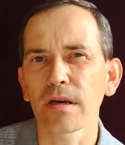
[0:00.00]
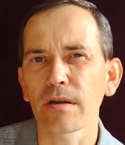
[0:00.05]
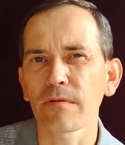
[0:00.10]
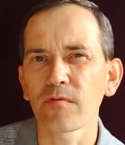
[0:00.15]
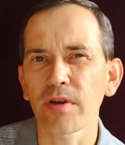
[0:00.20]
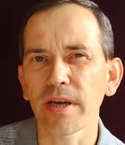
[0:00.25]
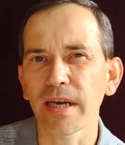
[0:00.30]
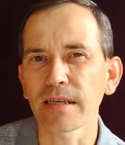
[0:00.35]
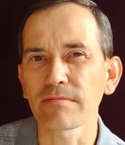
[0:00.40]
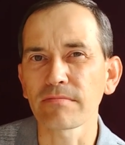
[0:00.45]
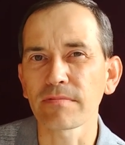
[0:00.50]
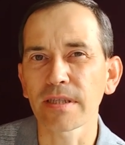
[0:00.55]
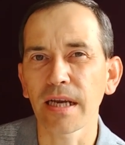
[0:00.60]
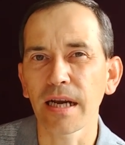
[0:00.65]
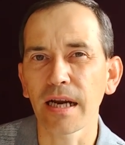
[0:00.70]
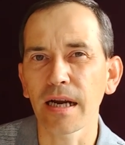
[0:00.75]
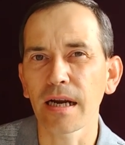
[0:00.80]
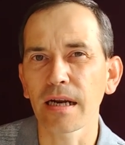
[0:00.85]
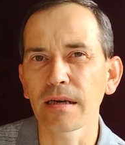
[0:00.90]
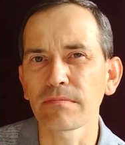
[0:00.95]
if we can
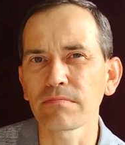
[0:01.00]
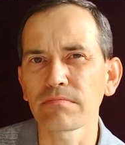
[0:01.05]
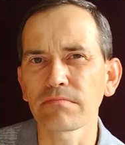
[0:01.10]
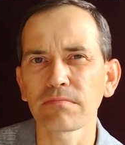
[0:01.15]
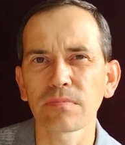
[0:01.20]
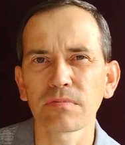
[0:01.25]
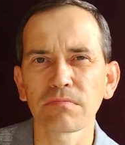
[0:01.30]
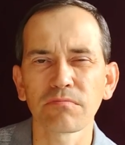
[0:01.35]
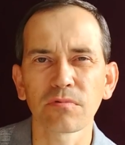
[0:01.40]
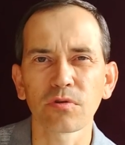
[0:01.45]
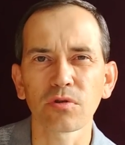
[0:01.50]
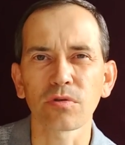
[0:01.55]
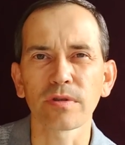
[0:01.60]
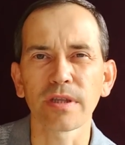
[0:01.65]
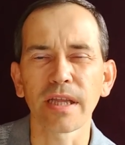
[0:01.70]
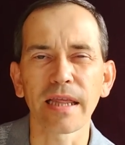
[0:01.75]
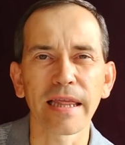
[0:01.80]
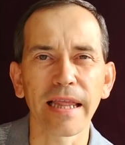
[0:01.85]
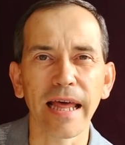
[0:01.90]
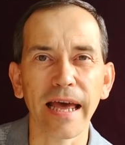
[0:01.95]
turn to
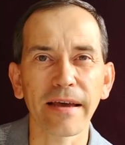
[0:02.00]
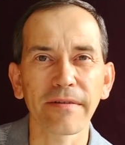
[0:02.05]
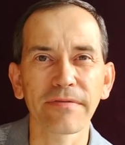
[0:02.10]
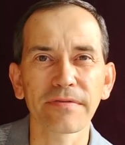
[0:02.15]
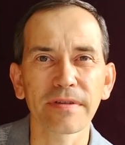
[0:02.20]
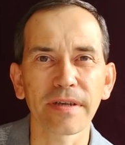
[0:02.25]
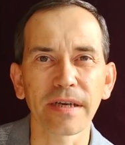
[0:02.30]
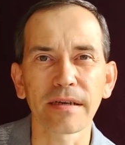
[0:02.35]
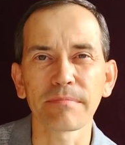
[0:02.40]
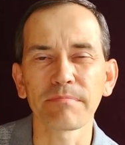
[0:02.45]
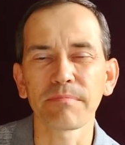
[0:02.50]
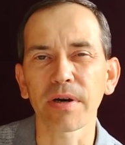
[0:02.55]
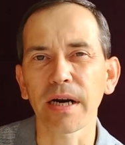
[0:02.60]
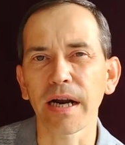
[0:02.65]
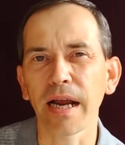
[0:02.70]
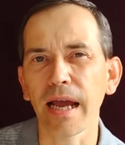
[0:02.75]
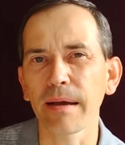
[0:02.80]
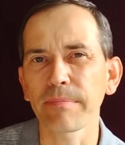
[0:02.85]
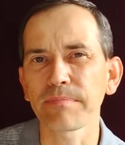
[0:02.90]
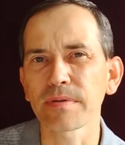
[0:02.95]
the left and
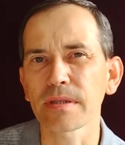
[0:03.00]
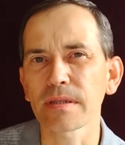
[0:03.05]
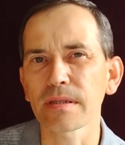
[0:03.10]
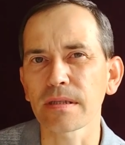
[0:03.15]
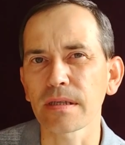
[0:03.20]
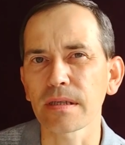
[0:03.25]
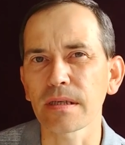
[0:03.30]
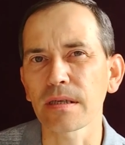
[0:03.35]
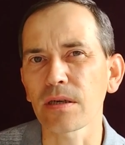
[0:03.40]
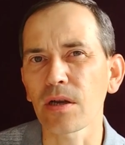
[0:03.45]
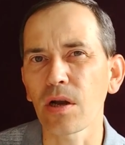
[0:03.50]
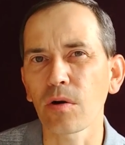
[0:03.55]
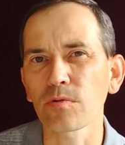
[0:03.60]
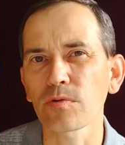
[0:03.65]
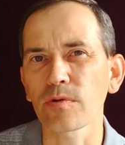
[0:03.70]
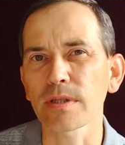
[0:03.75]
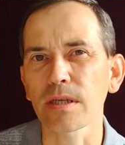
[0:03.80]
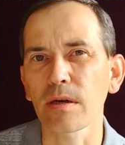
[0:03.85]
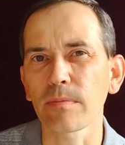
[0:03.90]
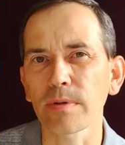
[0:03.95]
perhaps uh, go
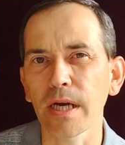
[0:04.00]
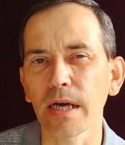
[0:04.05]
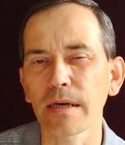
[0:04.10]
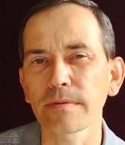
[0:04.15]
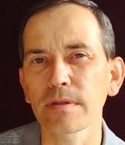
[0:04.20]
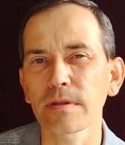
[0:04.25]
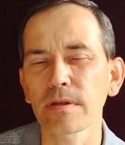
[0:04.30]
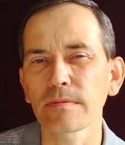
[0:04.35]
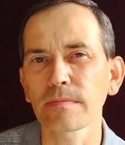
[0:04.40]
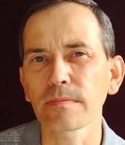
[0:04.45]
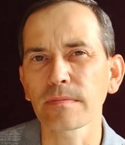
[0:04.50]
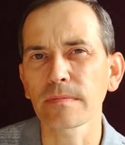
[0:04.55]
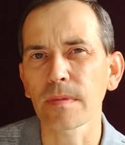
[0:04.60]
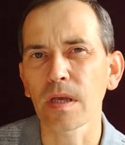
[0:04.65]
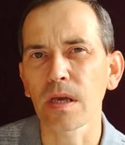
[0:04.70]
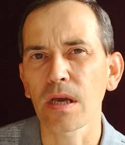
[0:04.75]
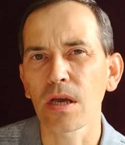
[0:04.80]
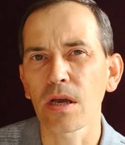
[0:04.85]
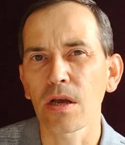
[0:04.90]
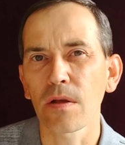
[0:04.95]
to Southampton.
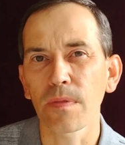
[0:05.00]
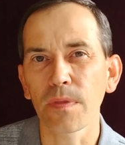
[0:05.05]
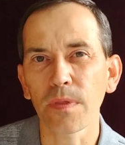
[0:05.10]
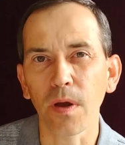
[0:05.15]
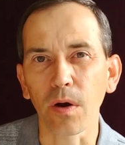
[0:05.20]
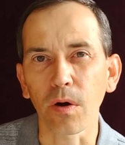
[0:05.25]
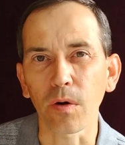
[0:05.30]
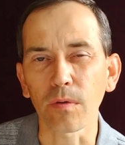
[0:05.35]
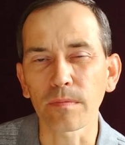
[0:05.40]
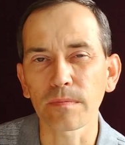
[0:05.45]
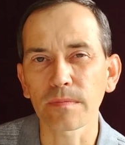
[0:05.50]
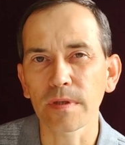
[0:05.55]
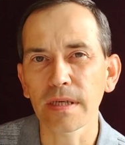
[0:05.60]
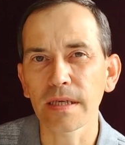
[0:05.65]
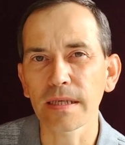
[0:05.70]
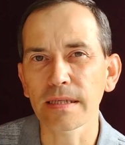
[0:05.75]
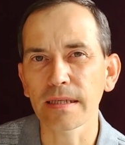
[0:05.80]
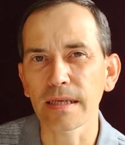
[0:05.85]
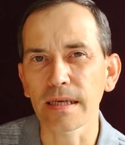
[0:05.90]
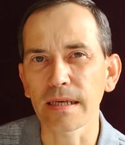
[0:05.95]
No,
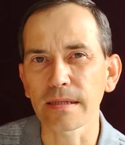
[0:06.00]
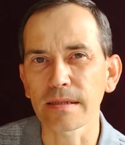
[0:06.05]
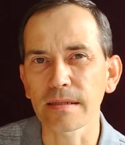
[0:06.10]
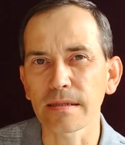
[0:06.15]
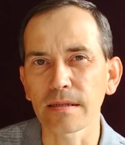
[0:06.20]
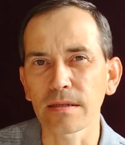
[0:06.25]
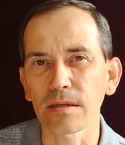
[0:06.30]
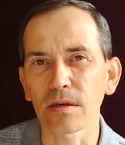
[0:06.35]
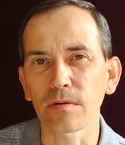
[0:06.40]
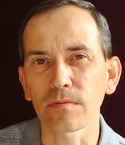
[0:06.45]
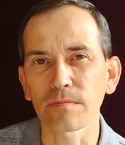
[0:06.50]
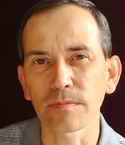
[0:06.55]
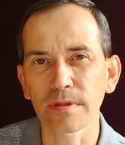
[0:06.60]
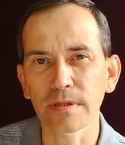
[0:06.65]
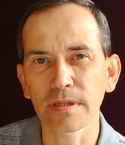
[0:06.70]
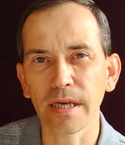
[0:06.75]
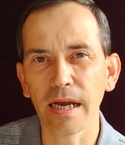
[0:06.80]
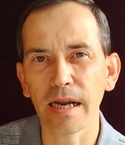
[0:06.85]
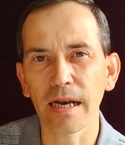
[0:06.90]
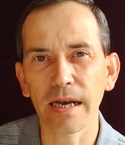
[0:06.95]
he says, you know,
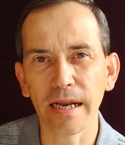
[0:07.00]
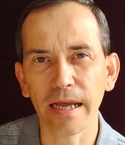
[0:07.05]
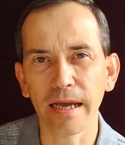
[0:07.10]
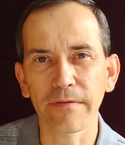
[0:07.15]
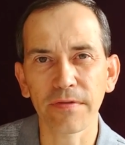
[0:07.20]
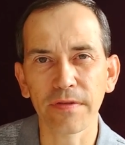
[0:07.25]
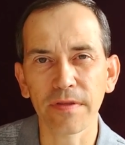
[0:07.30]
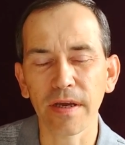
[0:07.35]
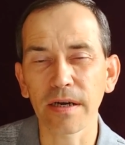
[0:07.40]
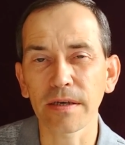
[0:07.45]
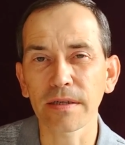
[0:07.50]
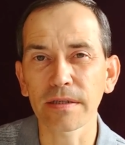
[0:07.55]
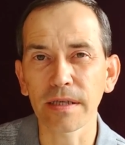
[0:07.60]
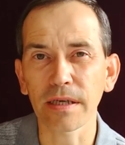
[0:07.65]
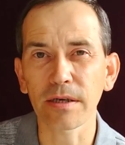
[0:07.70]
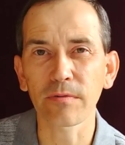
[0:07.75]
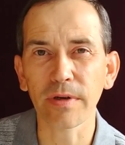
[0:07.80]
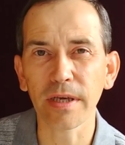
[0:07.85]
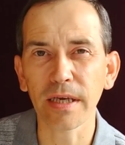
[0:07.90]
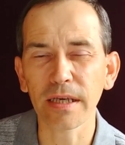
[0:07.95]
turn left 30
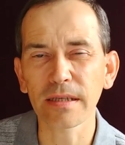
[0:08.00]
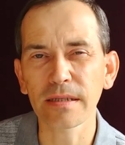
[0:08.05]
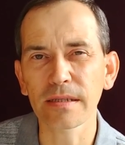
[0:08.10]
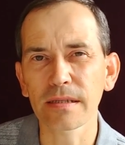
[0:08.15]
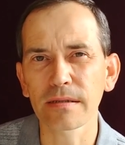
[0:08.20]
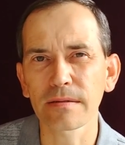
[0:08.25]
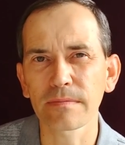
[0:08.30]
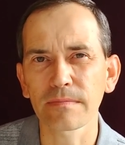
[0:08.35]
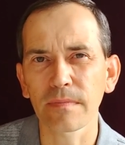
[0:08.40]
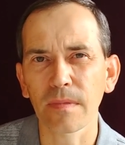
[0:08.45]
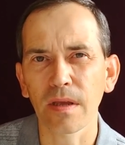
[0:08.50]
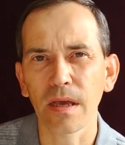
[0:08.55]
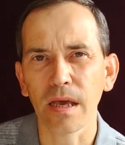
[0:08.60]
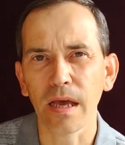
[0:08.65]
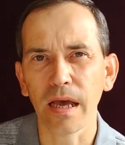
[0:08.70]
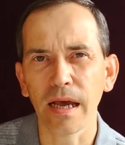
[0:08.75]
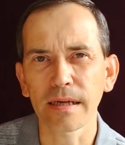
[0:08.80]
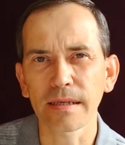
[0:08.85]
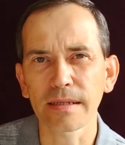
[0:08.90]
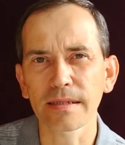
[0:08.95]
degrees
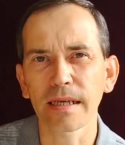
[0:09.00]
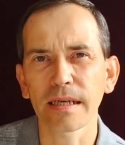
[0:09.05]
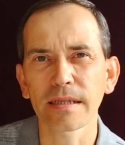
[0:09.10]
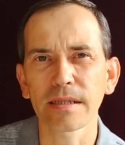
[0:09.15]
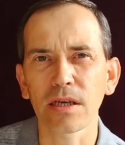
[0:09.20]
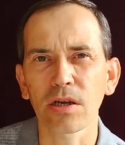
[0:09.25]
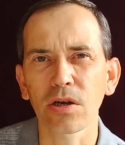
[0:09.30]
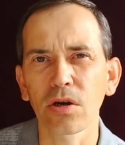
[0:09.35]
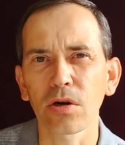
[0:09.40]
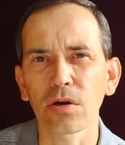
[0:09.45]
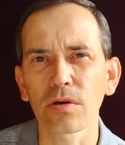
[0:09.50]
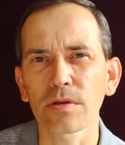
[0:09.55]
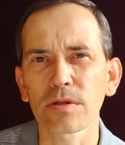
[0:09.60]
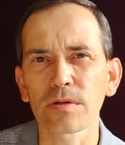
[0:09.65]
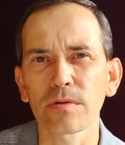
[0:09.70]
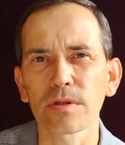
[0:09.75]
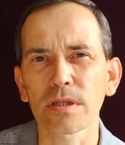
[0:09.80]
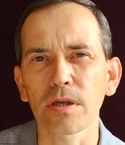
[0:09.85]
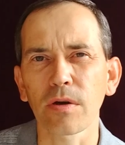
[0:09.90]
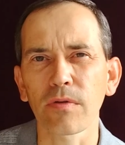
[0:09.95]
and set the course
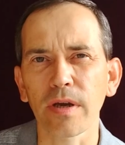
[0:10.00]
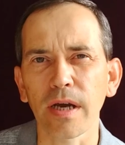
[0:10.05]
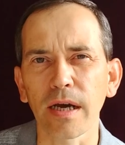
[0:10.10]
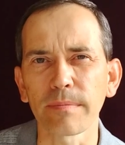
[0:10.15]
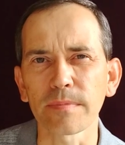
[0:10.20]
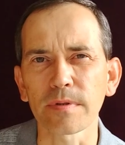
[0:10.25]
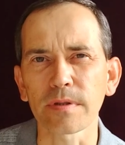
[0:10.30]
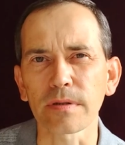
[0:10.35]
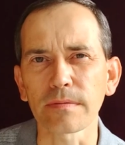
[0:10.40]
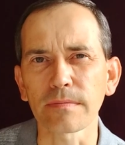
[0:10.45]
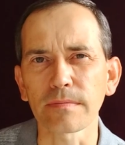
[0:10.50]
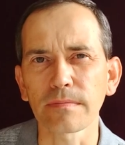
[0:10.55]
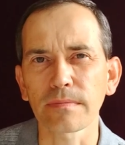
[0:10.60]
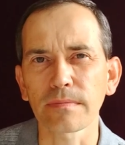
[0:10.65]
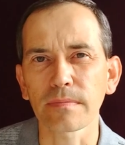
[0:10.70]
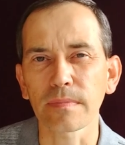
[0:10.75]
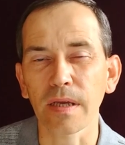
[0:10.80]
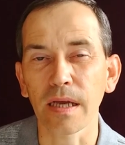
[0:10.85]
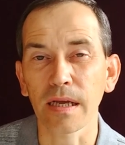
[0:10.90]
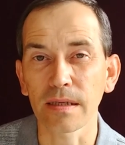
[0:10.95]
to Southampton.
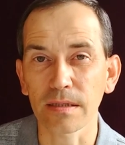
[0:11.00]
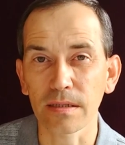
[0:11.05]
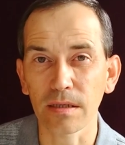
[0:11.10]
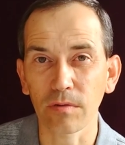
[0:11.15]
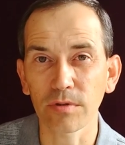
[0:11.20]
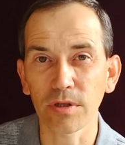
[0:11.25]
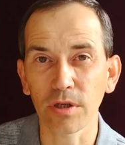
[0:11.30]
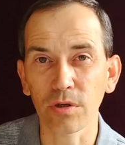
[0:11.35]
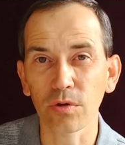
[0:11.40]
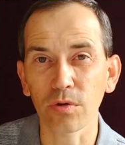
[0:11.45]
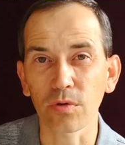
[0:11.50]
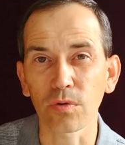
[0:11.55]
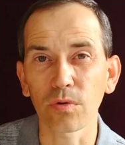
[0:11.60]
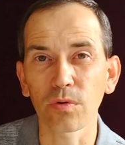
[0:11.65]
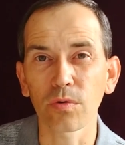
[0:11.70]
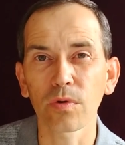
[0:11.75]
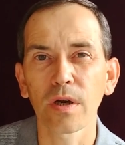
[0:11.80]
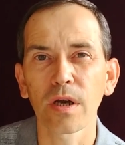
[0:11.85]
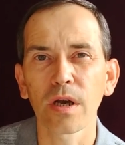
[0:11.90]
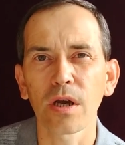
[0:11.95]
And so the
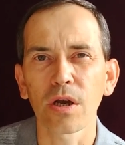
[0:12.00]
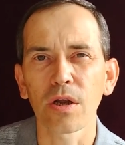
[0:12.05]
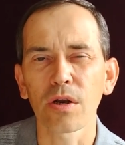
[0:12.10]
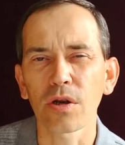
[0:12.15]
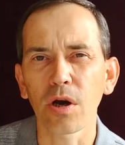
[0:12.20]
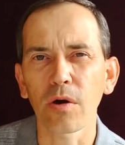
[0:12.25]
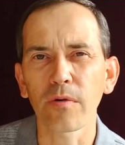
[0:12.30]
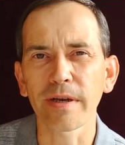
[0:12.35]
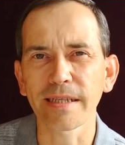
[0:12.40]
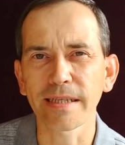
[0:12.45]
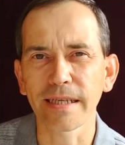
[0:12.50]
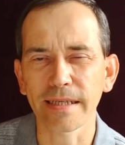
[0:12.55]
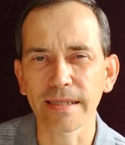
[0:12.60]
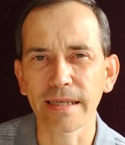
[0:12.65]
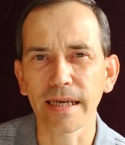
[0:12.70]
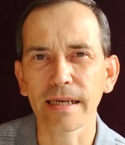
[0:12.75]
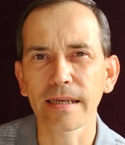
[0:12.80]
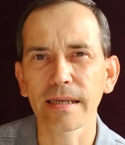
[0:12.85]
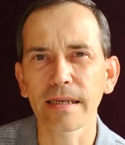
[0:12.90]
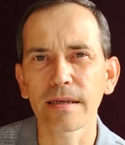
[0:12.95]
crew knows
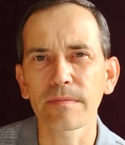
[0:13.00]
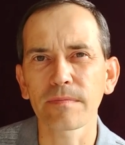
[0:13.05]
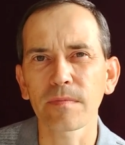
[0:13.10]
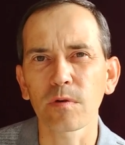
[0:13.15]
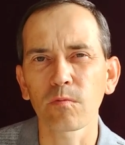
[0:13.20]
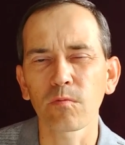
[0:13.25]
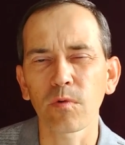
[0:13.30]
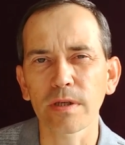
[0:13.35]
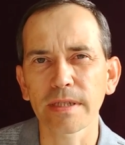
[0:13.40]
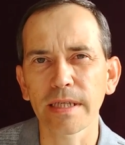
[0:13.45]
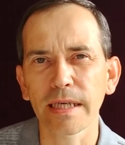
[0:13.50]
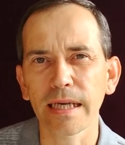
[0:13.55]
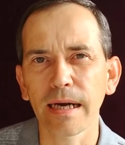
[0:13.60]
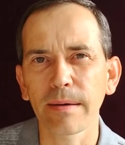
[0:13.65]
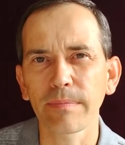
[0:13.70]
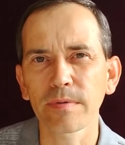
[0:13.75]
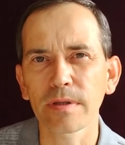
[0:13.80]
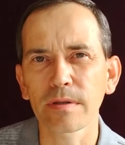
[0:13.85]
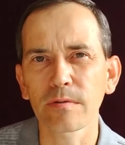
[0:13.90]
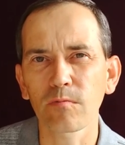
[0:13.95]
exactly what the
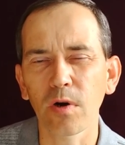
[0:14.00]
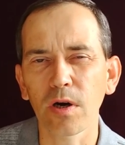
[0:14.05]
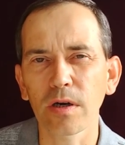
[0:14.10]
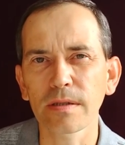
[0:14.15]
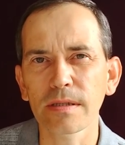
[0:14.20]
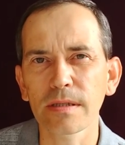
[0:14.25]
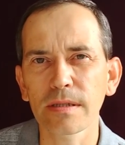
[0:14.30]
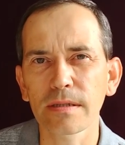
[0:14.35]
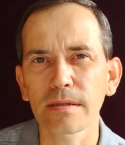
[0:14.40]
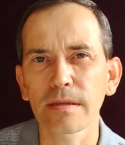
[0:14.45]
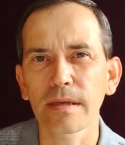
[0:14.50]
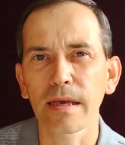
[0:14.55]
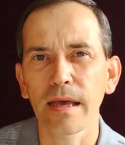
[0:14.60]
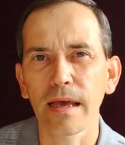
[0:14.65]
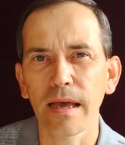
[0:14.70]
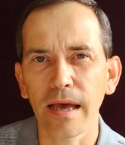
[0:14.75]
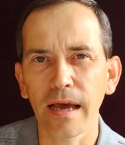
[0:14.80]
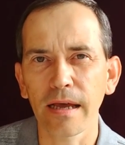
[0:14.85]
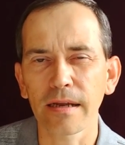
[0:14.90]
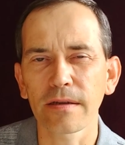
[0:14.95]
captain wants
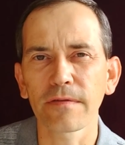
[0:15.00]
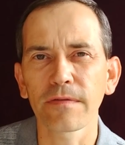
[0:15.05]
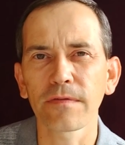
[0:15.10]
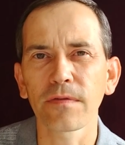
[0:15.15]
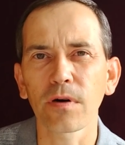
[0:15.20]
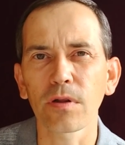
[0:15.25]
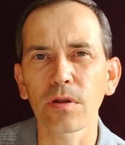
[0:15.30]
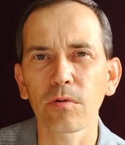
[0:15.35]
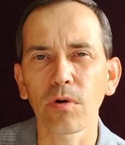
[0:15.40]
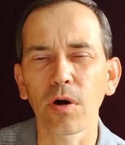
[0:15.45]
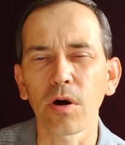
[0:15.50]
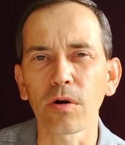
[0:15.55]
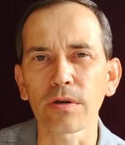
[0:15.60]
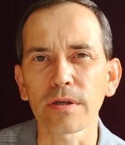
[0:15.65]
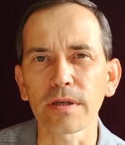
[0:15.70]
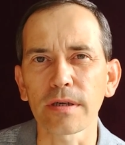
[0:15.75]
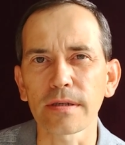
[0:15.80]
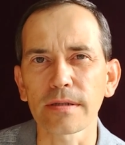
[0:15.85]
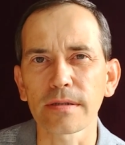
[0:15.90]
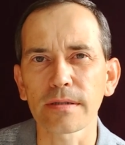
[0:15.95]
and they follow
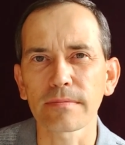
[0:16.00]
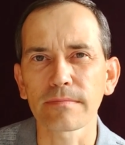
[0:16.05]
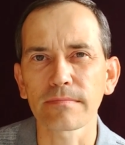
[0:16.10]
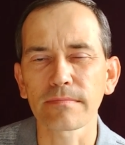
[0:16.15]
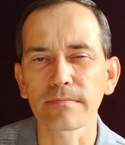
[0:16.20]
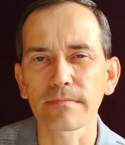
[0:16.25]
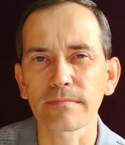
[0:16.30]
orders.